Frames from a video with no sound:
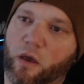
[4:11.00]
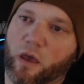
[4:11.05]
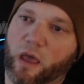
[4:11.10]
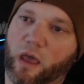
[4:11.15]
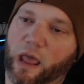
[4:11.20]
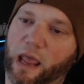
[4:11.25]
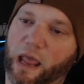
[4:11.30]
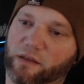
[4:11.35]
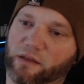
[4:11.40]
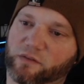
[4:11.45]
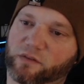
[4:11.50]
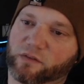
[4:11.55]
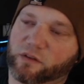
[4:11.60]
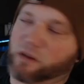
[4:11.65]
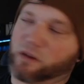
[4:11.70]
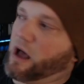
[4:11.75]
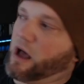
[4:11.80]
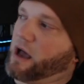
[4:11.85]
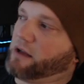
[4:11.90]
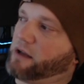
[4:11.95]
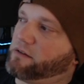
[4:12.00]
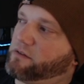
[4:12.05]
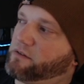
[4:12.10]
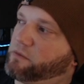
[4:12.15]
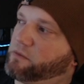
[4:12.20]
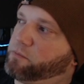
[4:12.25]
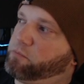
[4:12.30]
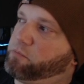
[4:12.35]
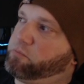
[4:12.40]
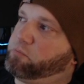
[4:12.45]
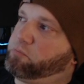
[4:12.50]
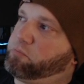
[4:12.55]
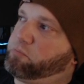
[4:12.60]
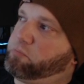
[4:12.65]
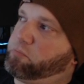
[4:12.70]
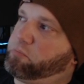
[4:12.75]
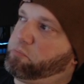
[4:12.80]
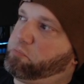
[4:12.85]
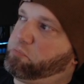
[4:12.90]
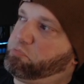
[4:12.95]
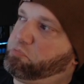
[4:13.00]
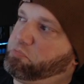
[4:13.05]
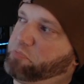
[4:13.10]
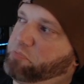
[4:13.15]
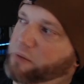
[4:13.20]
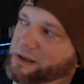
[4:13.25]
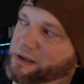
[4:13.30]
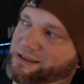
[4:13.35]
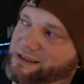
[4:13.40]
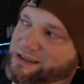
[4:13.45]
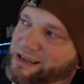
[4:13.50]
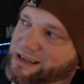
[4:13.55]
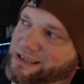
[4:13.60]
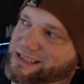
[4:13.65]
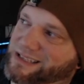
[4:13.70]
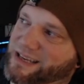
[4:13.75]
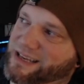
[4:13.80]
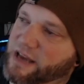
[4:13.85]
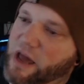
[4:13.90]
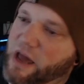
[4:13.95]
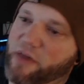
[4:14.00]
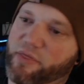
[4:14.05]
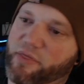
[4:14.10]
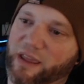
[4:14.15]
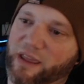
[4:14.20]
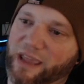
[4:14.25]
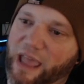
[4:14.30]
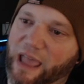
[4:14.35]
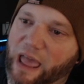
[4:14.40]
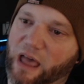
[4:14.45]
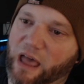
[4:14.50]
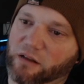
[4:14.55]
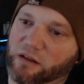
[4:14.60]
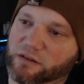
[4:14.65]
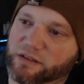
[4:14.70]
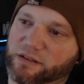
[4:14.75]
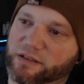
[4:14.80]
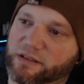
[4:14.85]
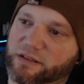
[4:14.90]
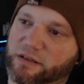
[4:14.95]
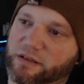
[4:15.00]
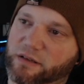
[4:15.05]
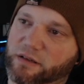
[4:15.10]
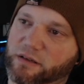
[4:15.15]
8 slots, but does nothing else.